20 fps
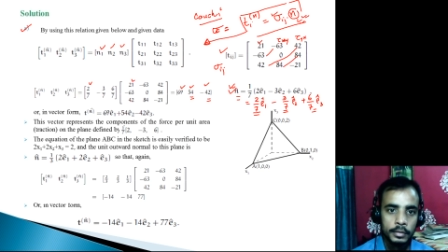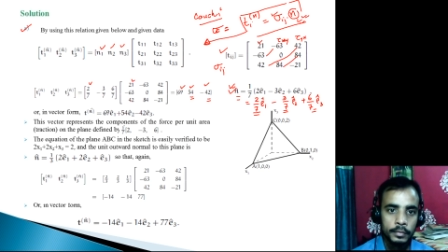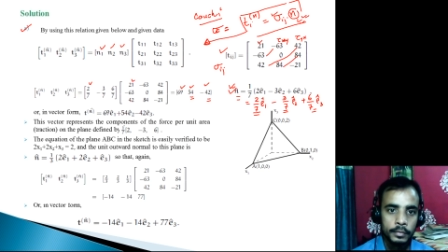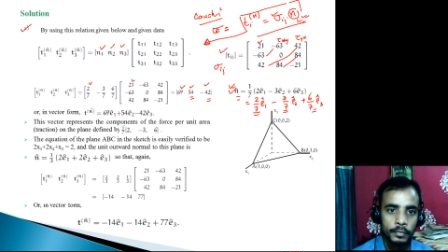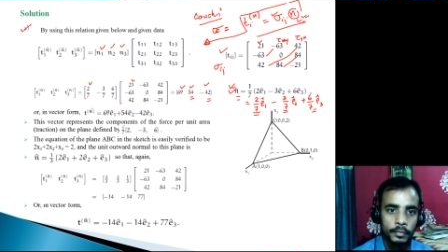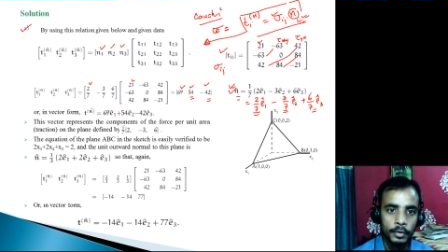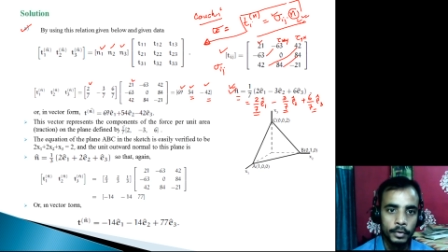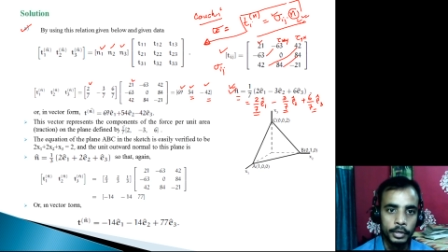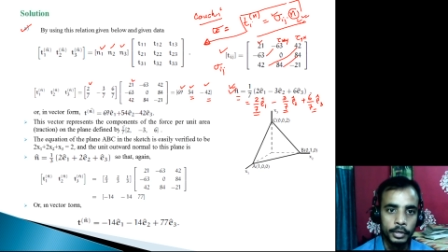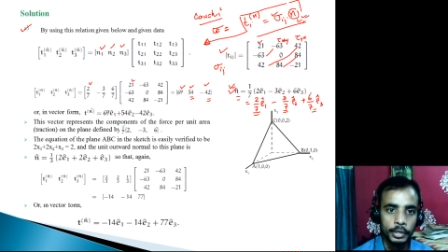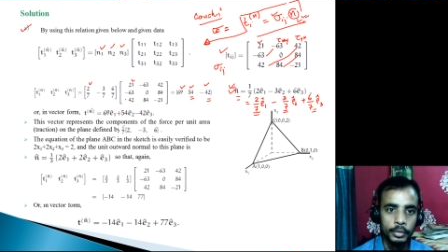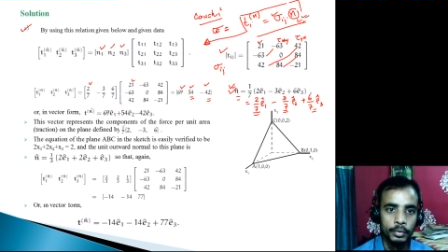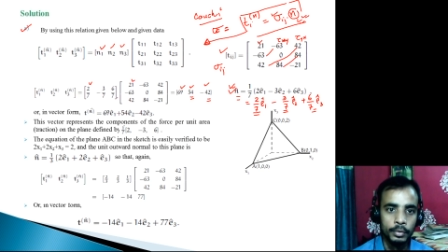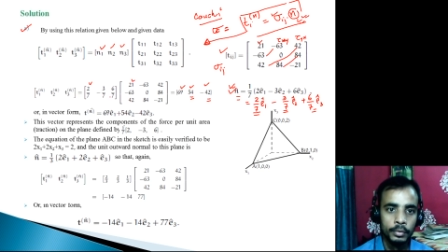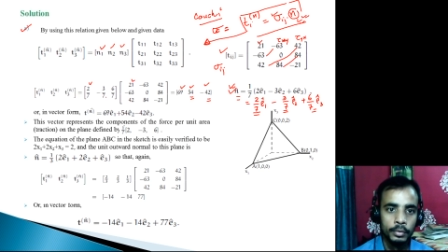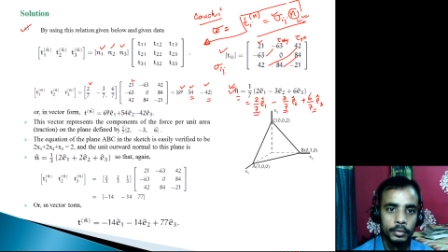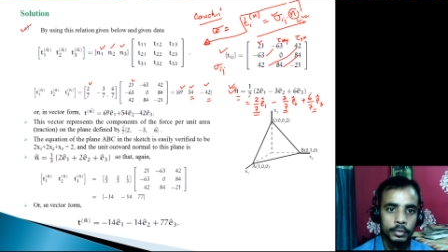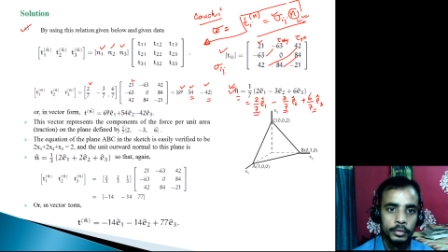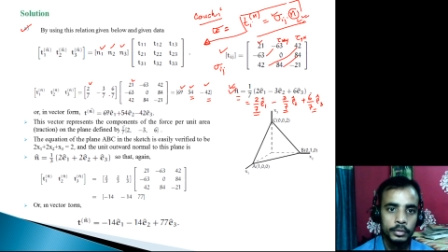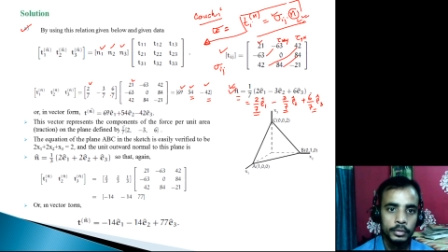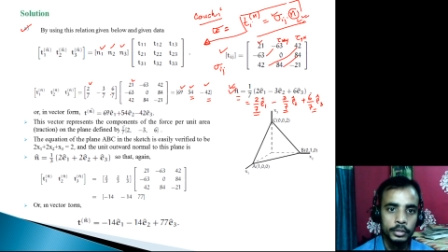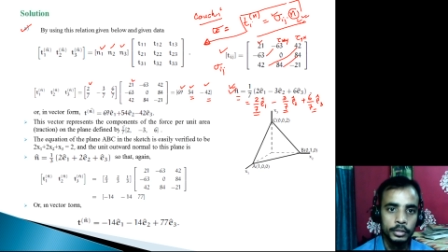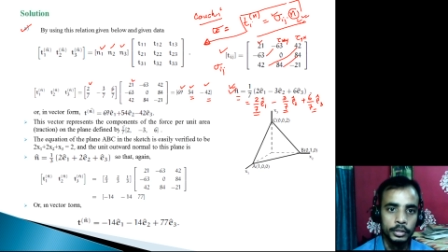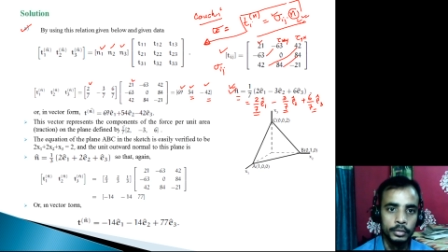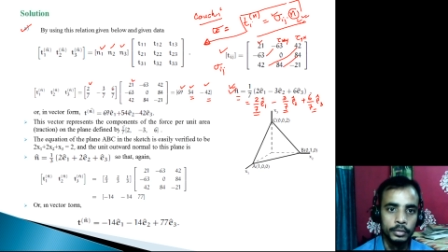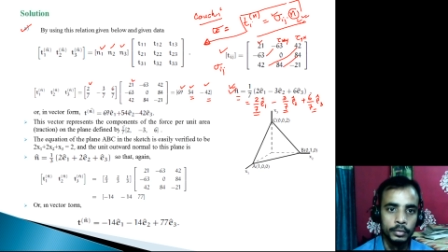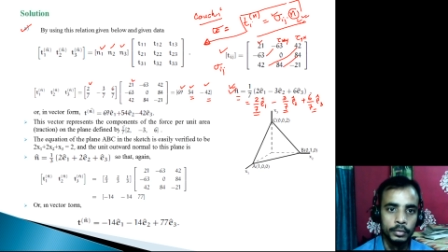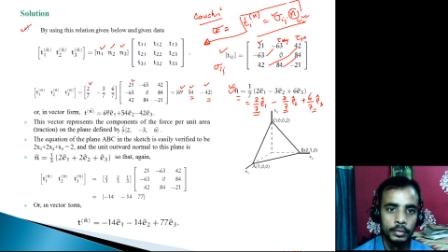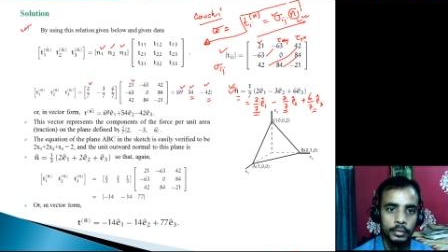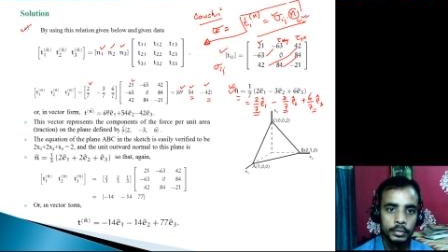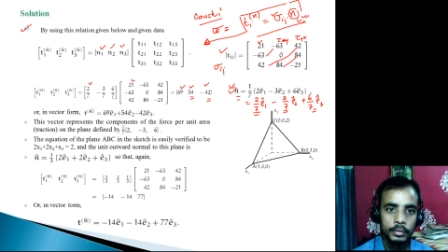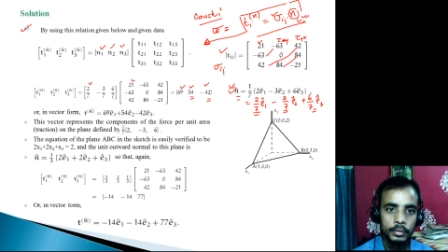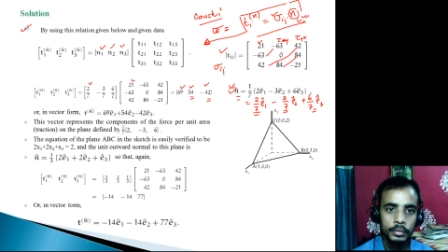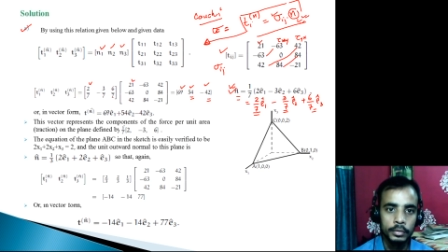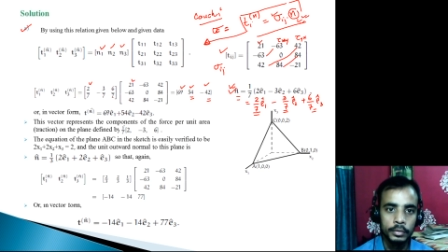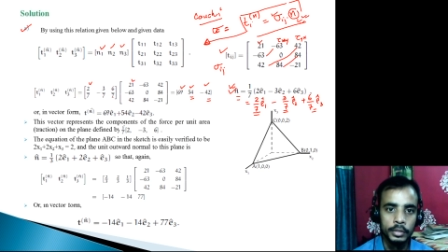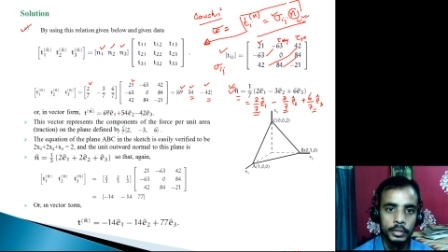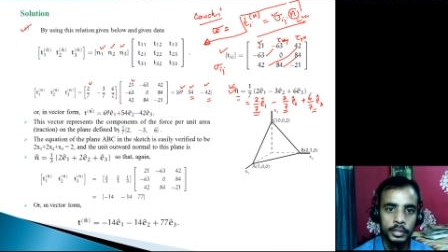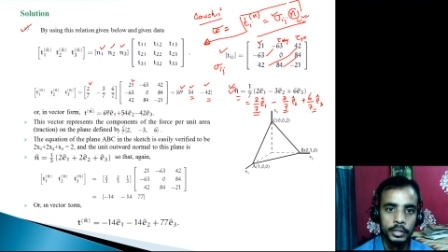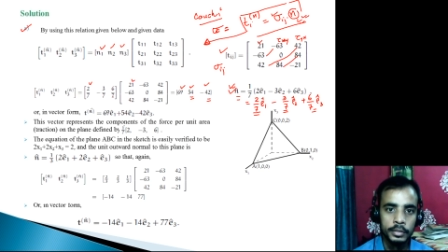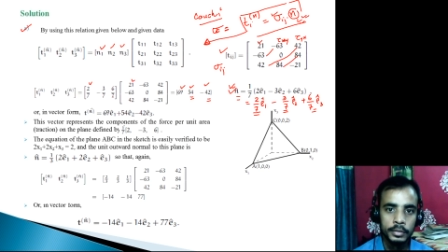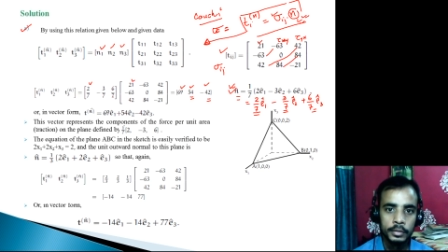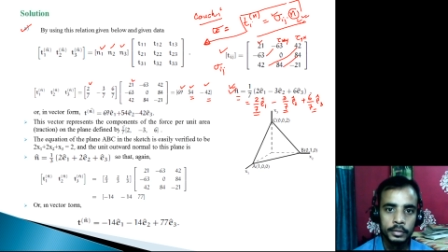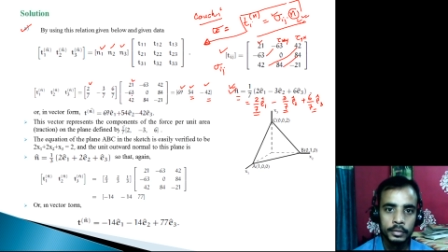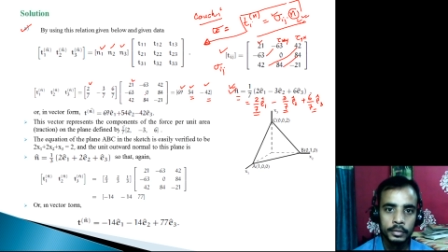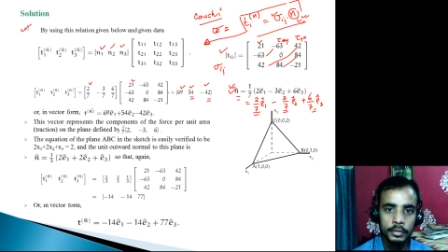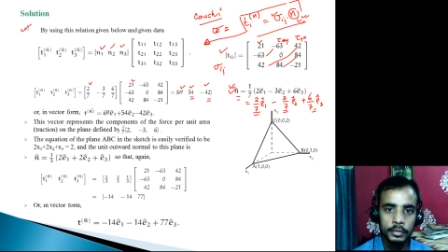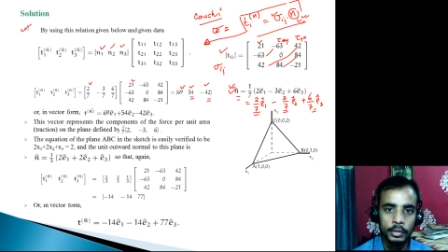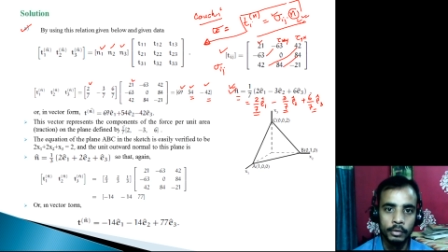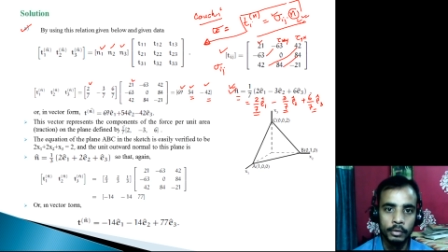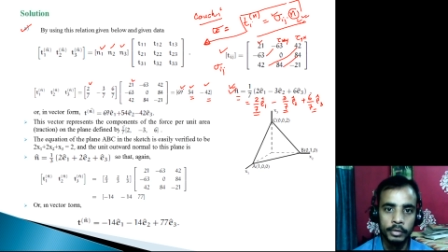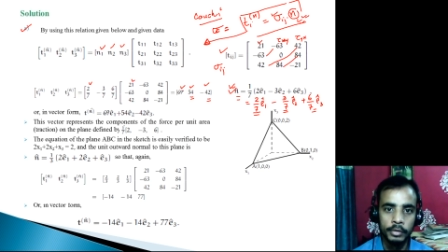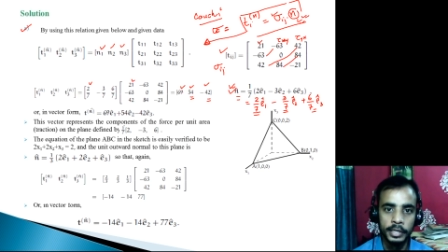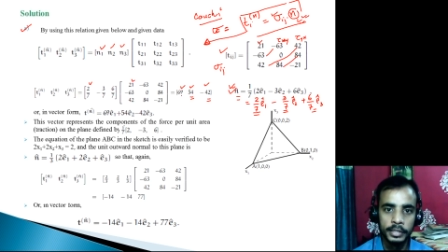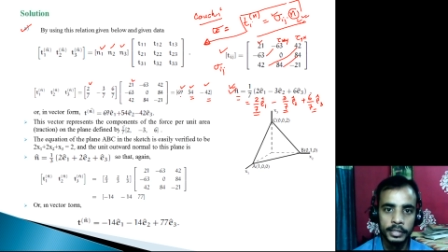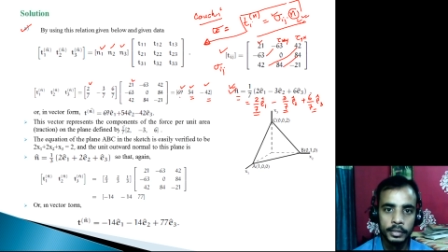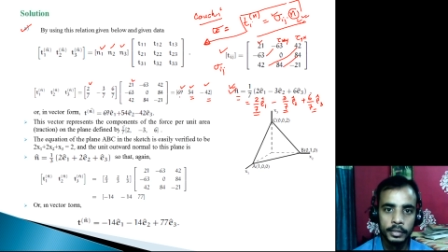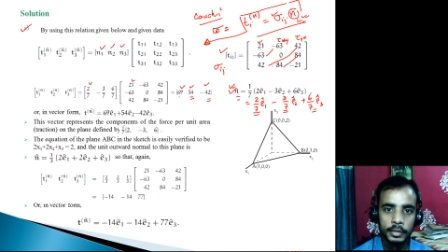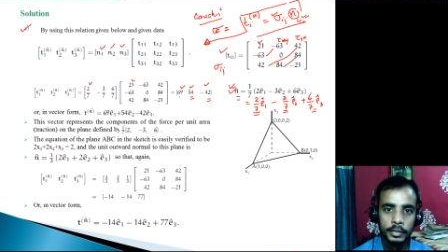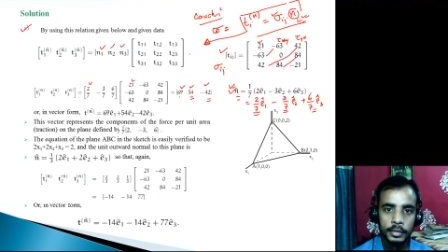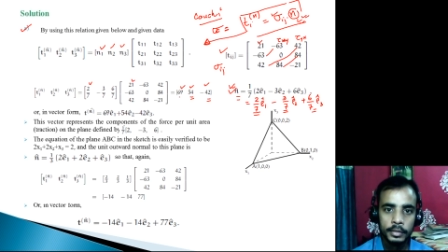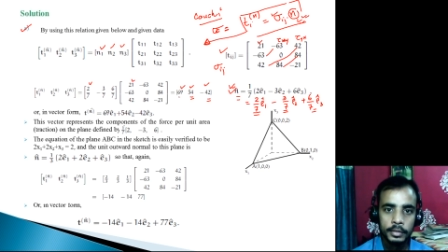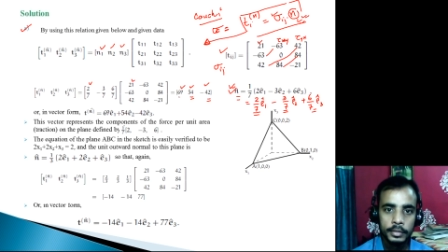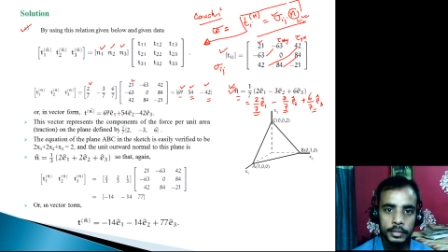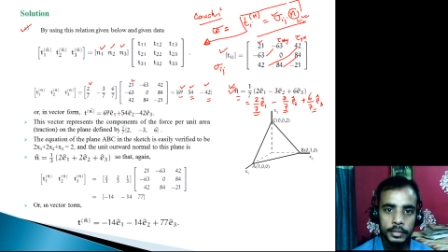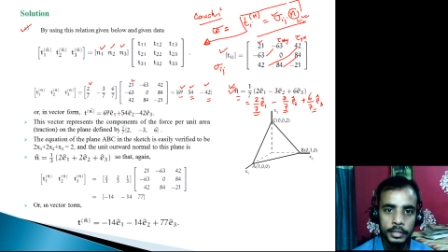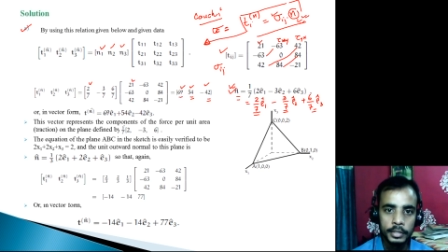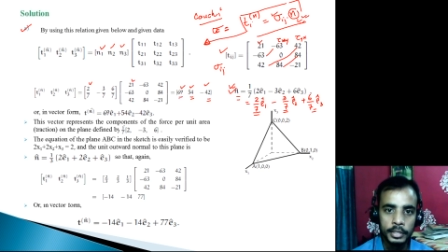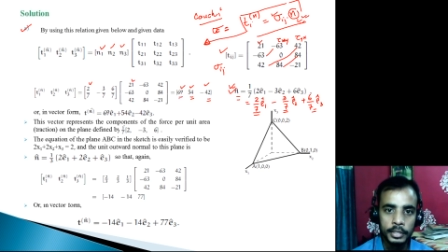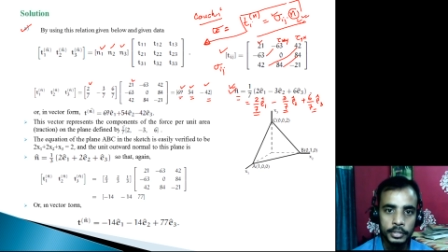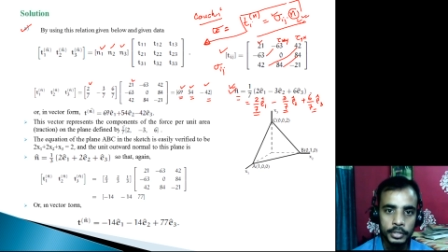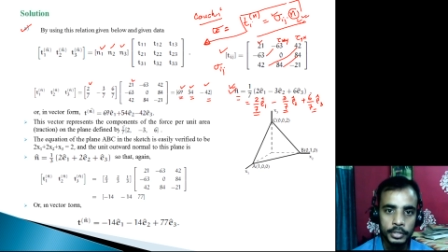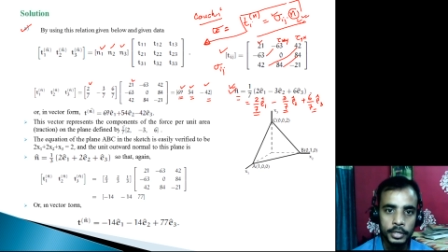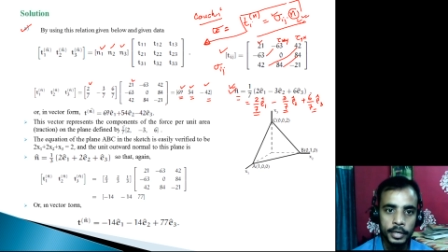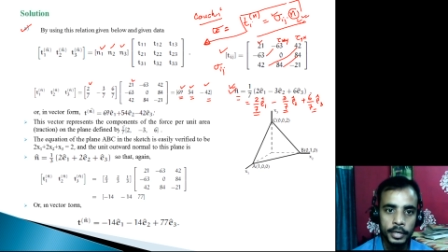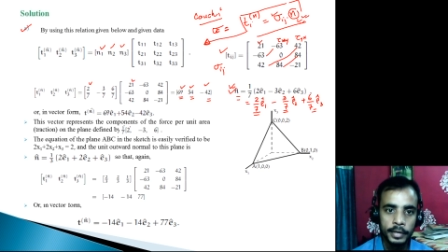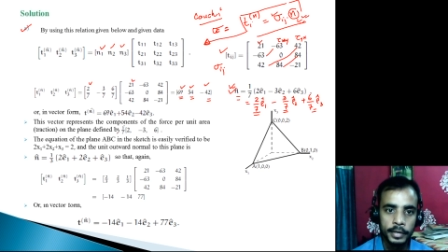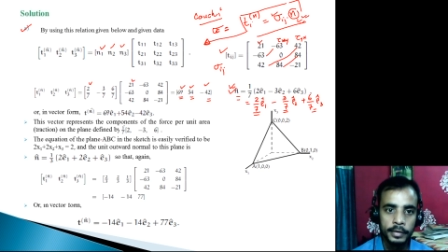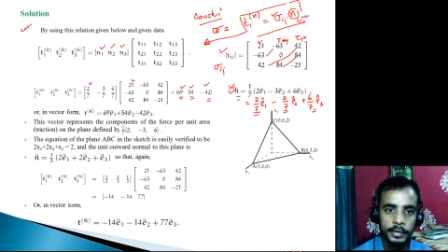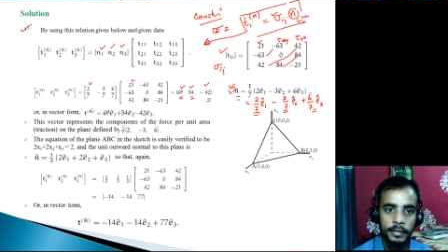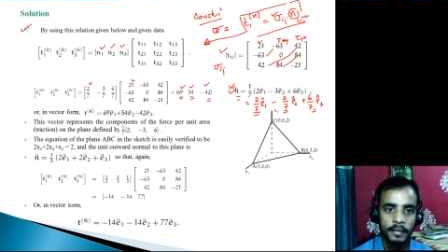42 into this, so you will get 69.